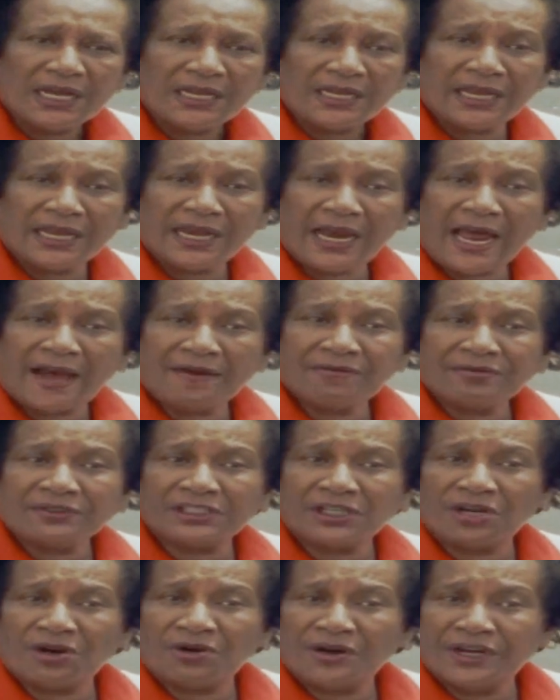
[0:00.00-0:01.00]
that I
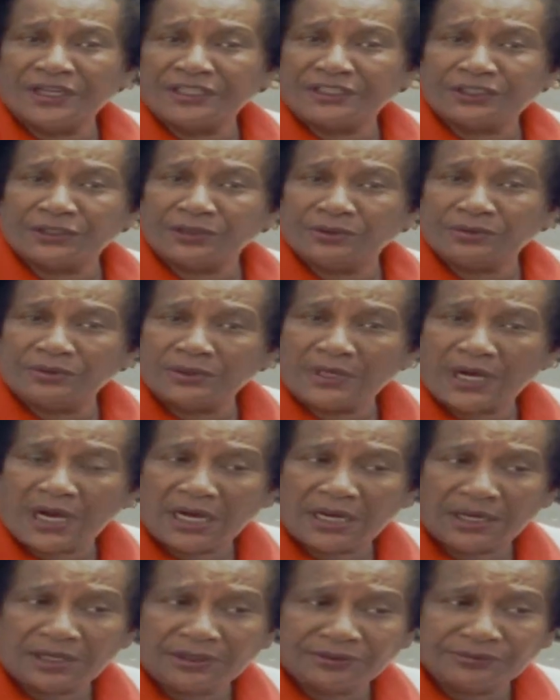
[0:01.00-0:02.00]
was going to
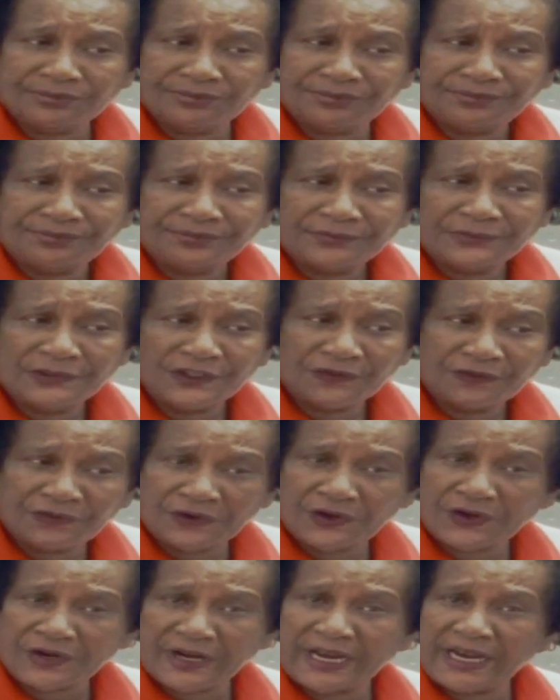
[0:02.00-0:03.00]

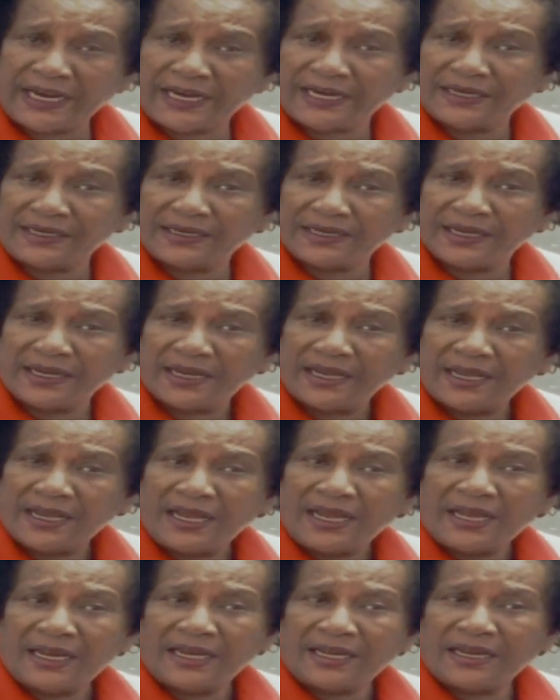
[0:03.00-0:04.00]
48,
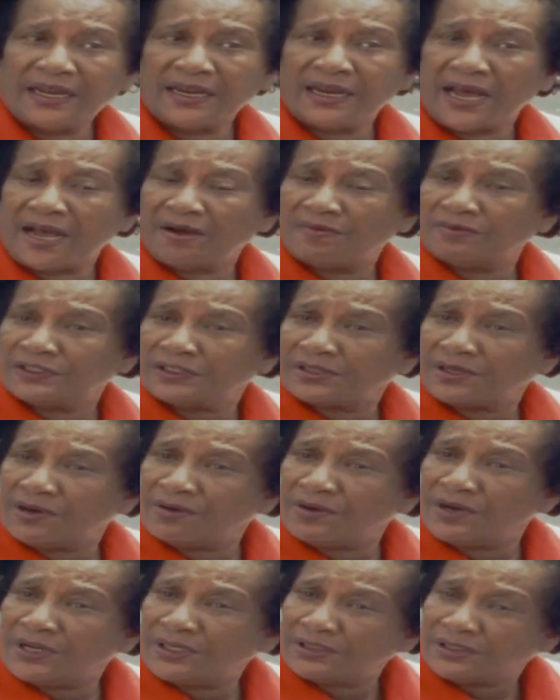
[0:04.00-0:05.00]
that I was
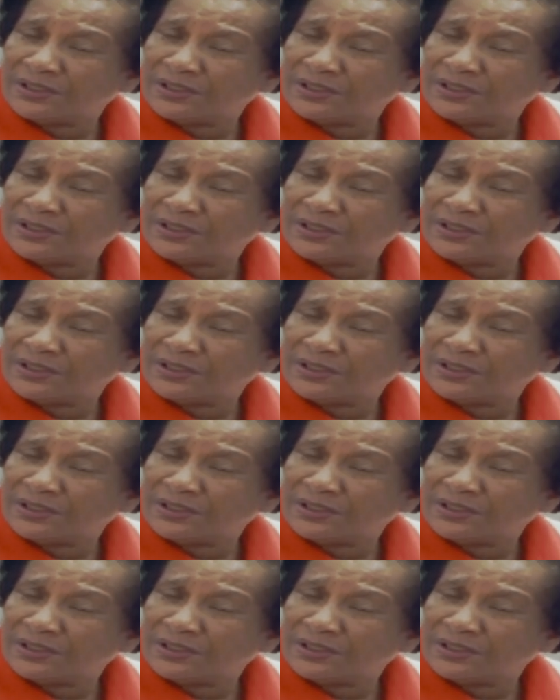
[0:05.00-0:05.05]
going